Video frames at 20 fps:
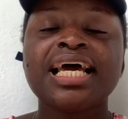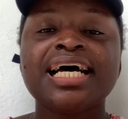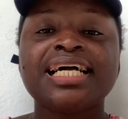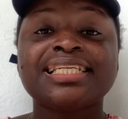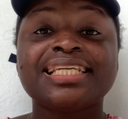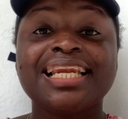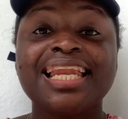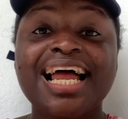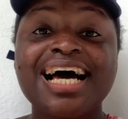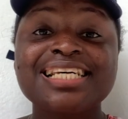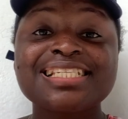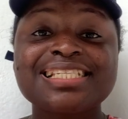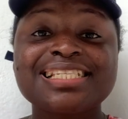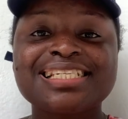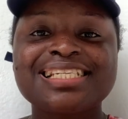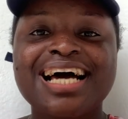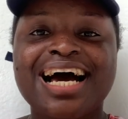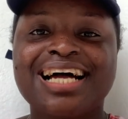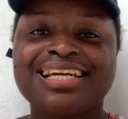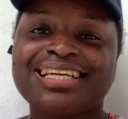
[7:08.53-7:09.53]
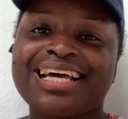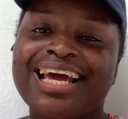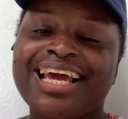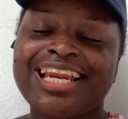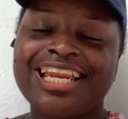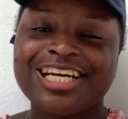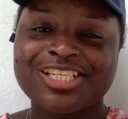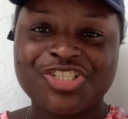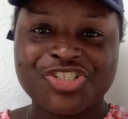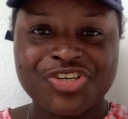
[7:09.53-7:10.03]
The last thing under
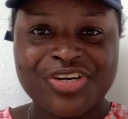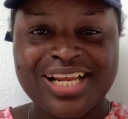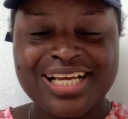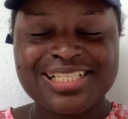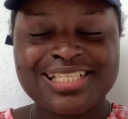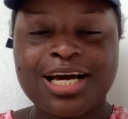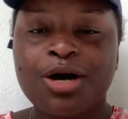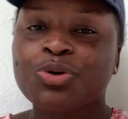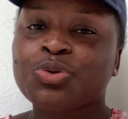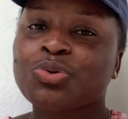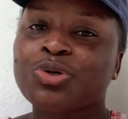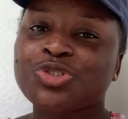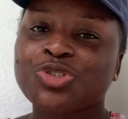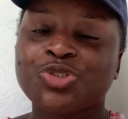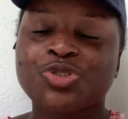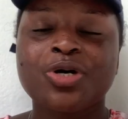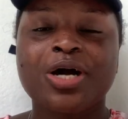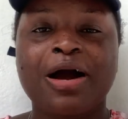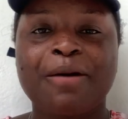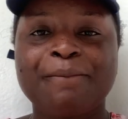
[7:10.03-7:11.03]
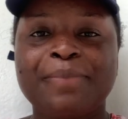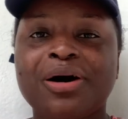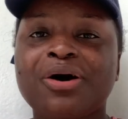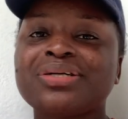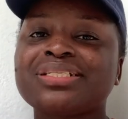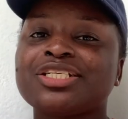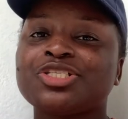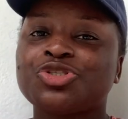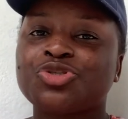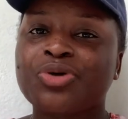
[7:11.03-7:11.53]
electronics I would want to talk
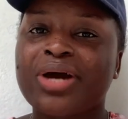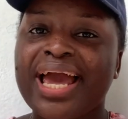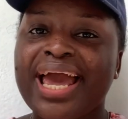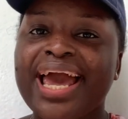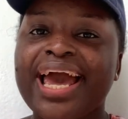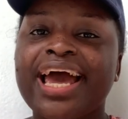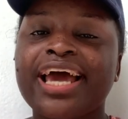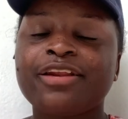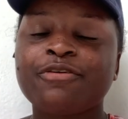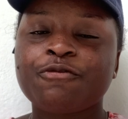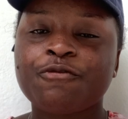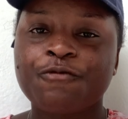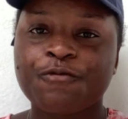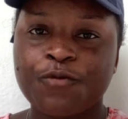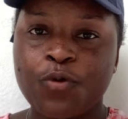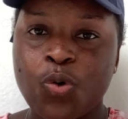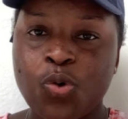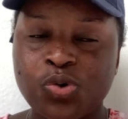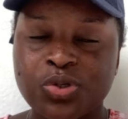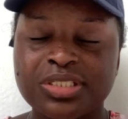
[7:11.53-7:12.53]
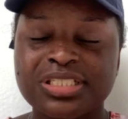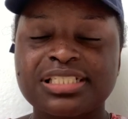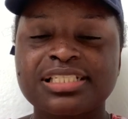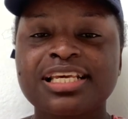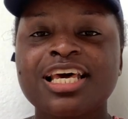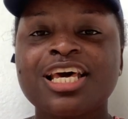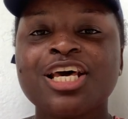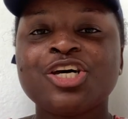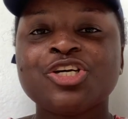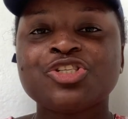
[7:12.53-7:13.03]
about is your headphones.
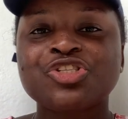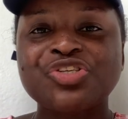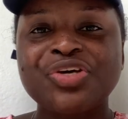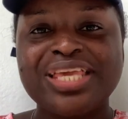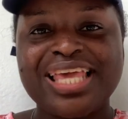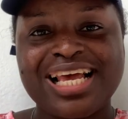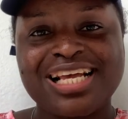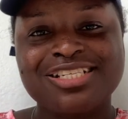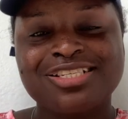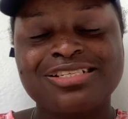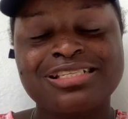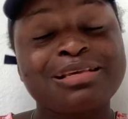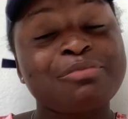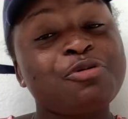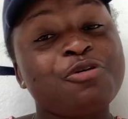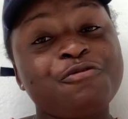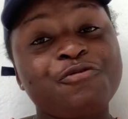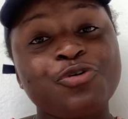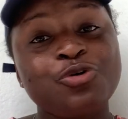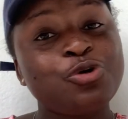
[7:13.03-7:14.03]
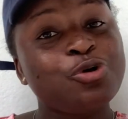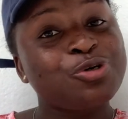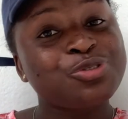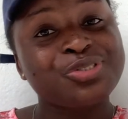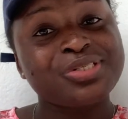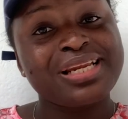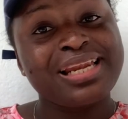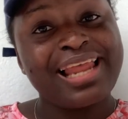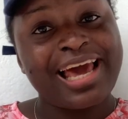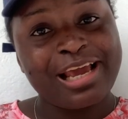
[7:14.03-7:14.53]
So yes, some of you go to
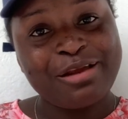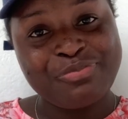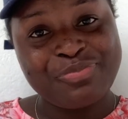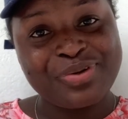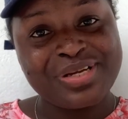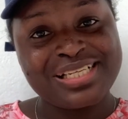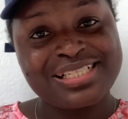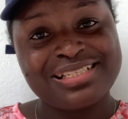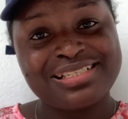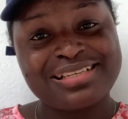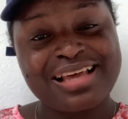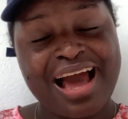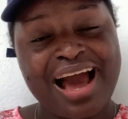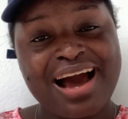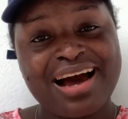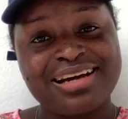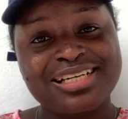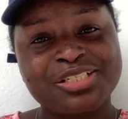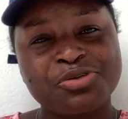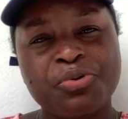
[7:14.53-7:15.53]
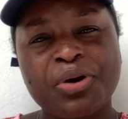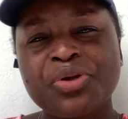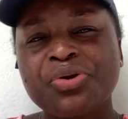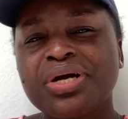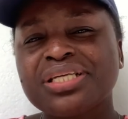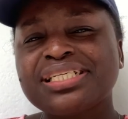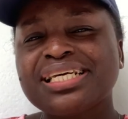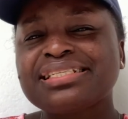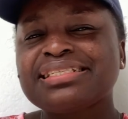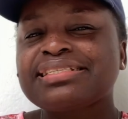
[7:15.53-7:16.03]
the libraries, and when you're
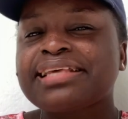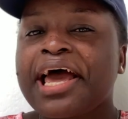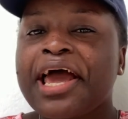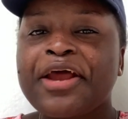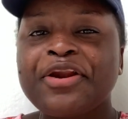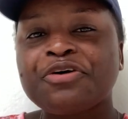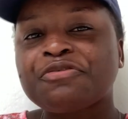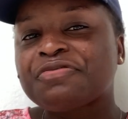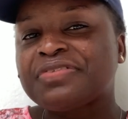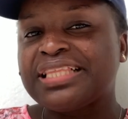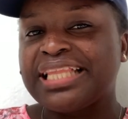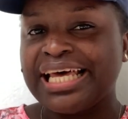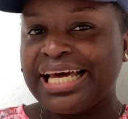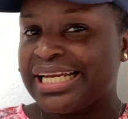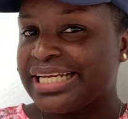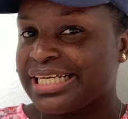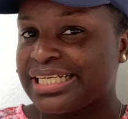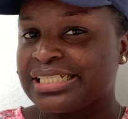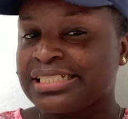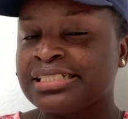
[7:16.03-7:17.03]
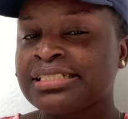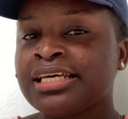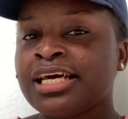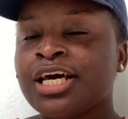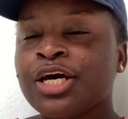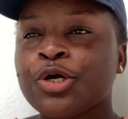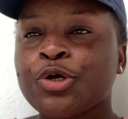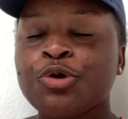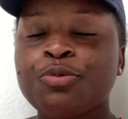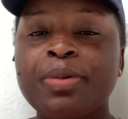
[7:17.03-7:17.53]
just tired of learning,
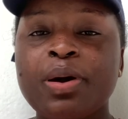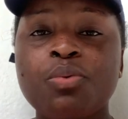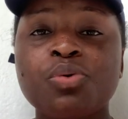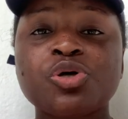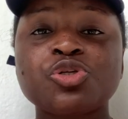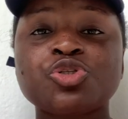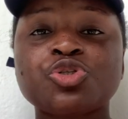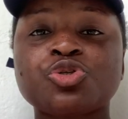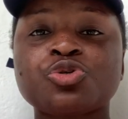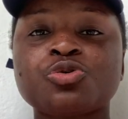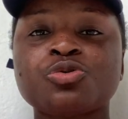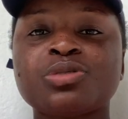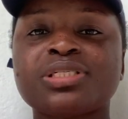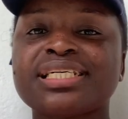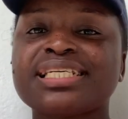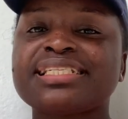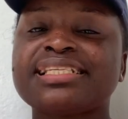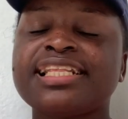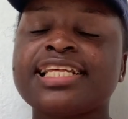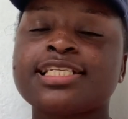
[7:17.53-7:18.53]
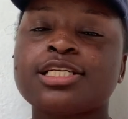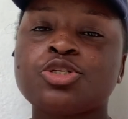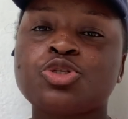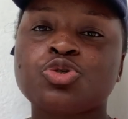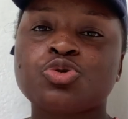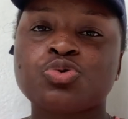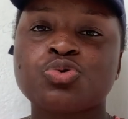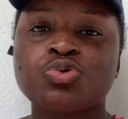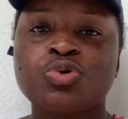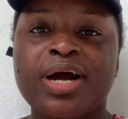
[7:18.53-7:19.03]
you may want to just listen
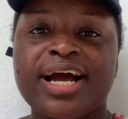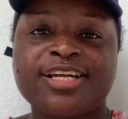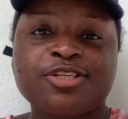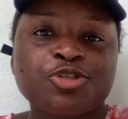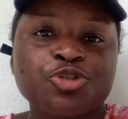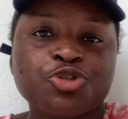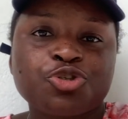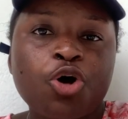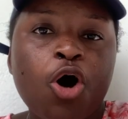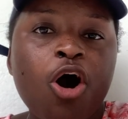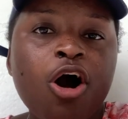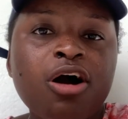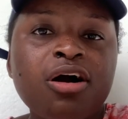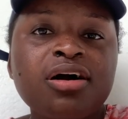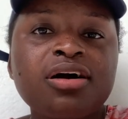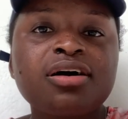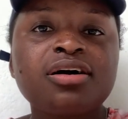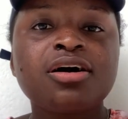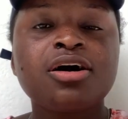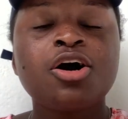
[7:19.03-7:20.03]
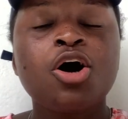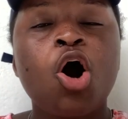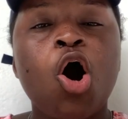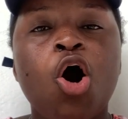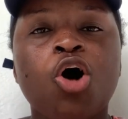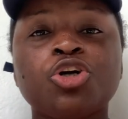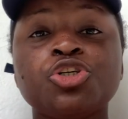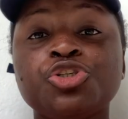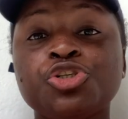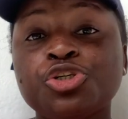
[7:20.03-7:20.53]
to a song
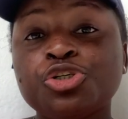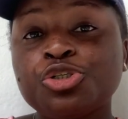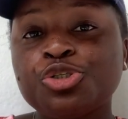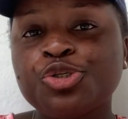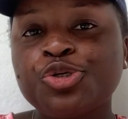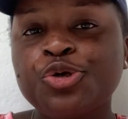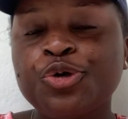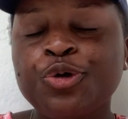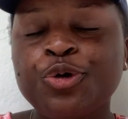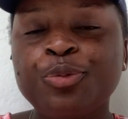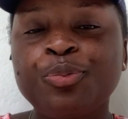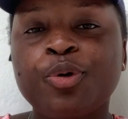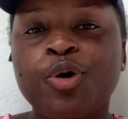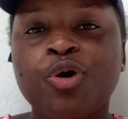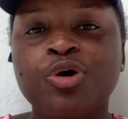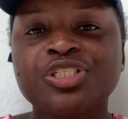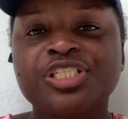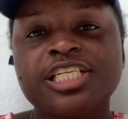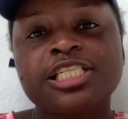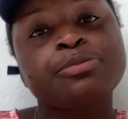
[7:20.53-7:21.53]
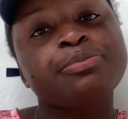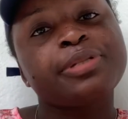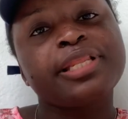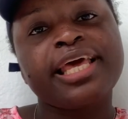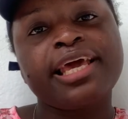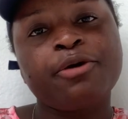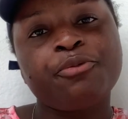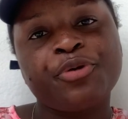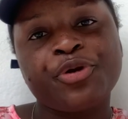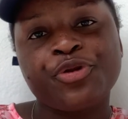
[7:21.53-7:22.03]
on YouTube or just
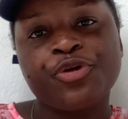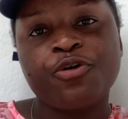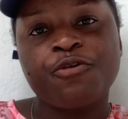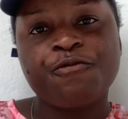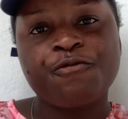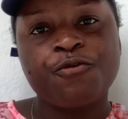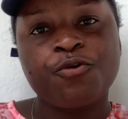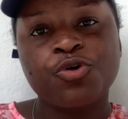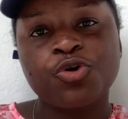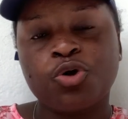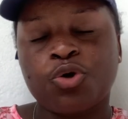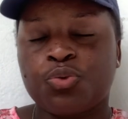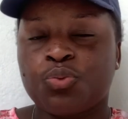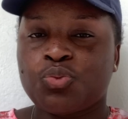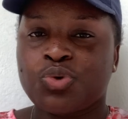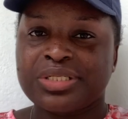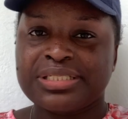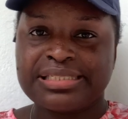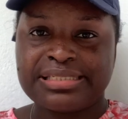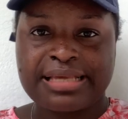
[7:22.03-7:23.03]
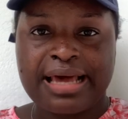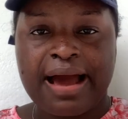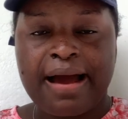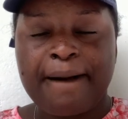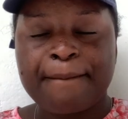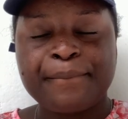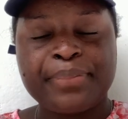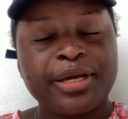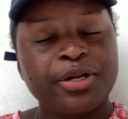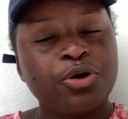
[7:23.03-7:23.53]
play with your phone on WhatsApp
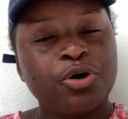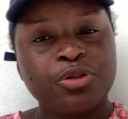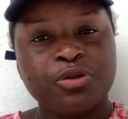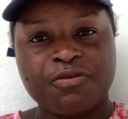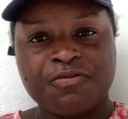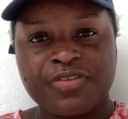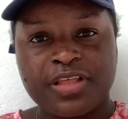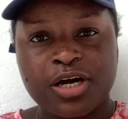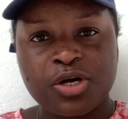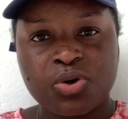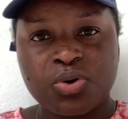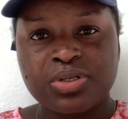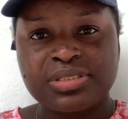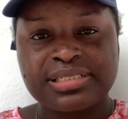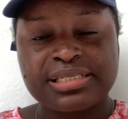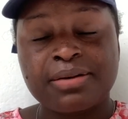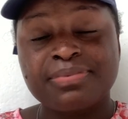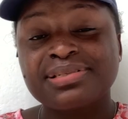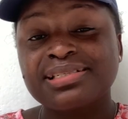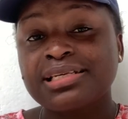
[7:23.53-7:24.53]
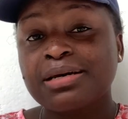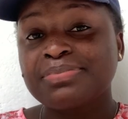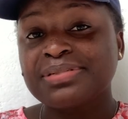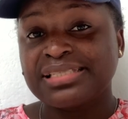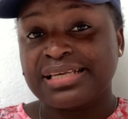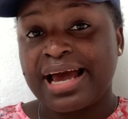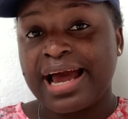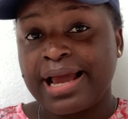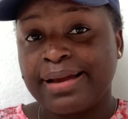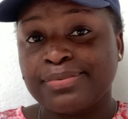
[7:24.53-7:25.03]
and all of that good stuff.
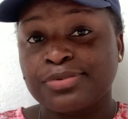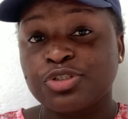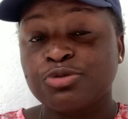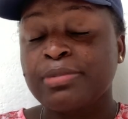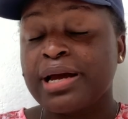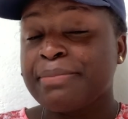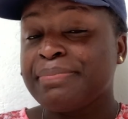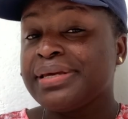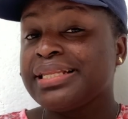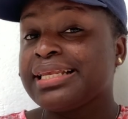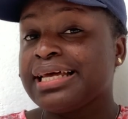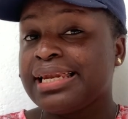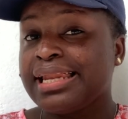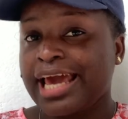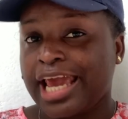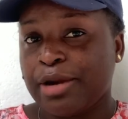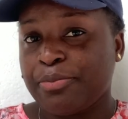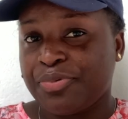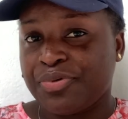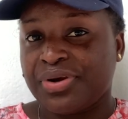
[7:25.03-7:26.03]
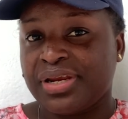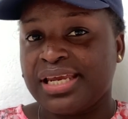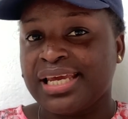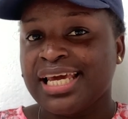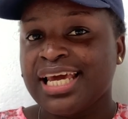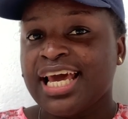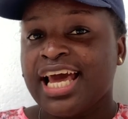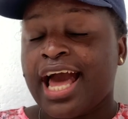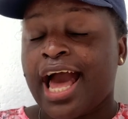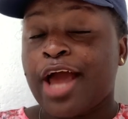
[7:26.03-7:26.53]
Sometimes you might be in the library
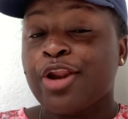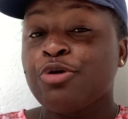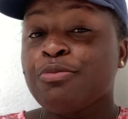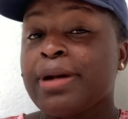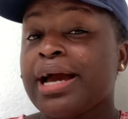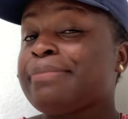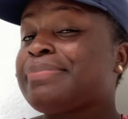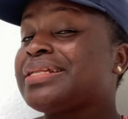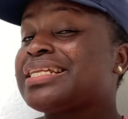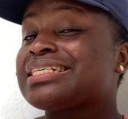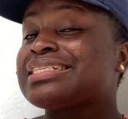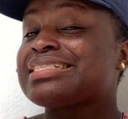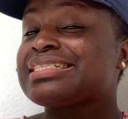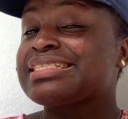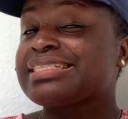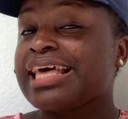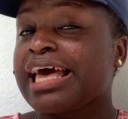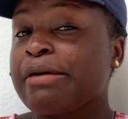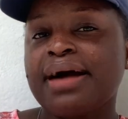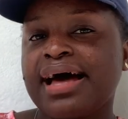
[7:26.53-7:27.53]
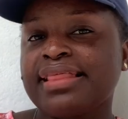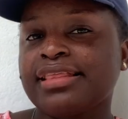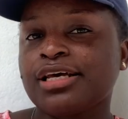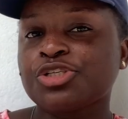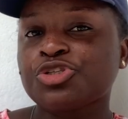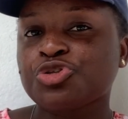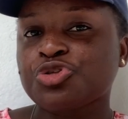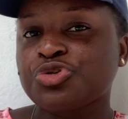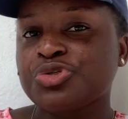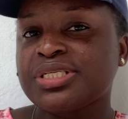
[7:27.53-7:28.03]
and you might be disturbed by other
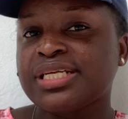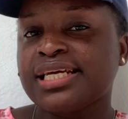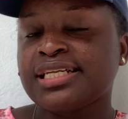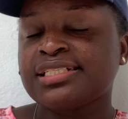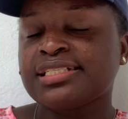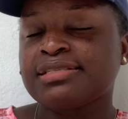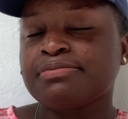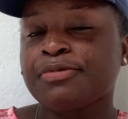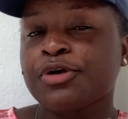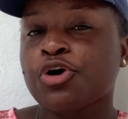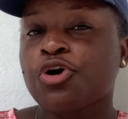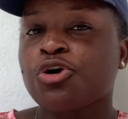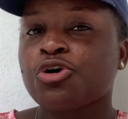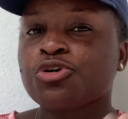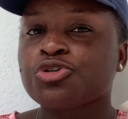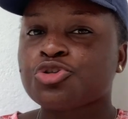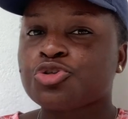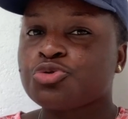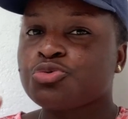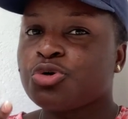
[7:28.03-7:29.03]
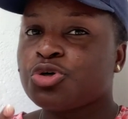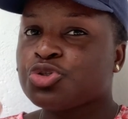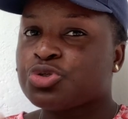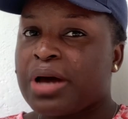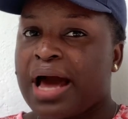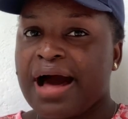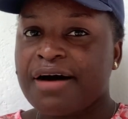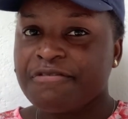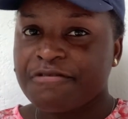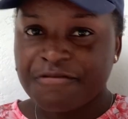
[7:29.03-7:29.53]
students because you want to
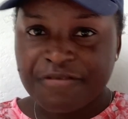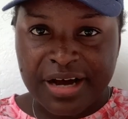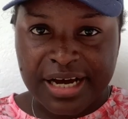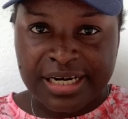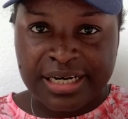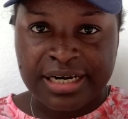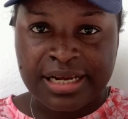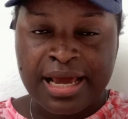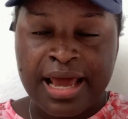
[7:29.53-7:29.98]
have fun.